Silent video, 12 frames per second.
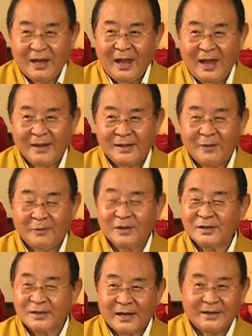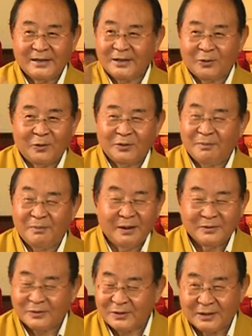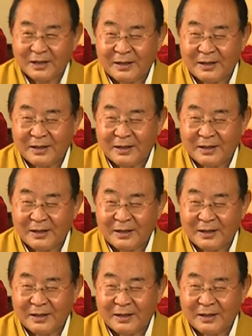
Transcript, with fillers: And they were reciting all the mantras,